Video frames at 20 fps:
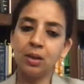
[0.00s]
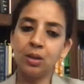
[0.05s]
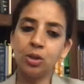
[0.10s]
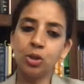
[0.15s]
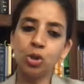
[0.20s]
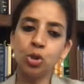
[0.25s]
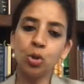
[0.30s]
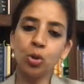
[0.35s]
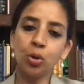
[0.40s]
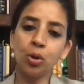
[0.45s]

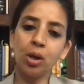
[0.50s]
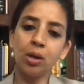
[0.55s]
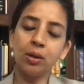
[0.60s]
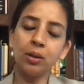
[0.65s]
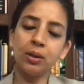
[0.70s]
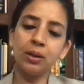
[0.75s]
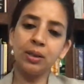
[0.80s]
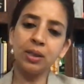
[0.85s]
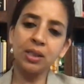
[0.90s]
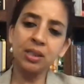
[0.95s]
So
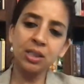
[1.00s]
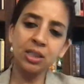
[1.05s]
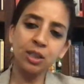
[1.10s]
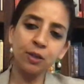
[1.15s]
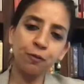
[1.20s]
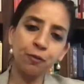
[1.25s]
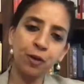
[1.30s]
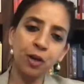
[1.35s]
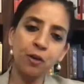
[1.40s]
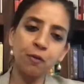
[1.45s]
this
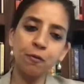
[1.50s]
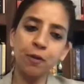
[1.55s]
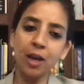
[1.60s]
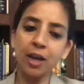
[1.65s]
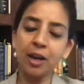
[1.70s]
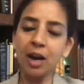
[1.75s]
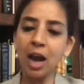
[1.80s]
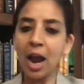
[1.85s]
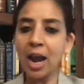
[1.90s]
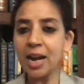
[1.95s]
different
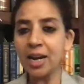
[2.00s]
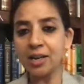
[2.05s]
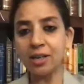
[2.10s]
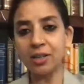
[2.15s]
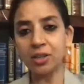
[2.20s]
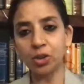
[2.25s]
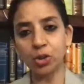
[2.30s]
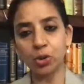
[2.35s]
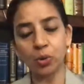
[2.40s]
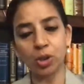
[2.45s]

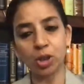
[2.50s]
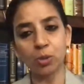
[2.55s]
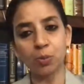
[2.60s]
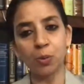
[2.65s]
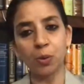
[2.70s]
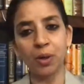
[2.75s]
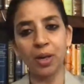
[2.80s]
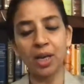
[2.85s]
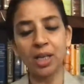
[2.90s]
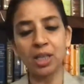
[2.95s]
varied
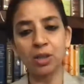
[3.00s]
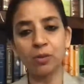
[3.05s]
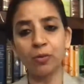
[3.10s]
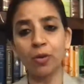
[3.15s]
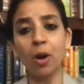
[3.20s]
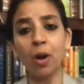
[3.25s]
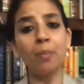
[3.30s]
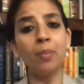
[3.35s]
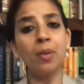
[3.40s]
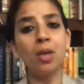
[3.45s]
jurisprudence
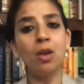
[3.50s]
from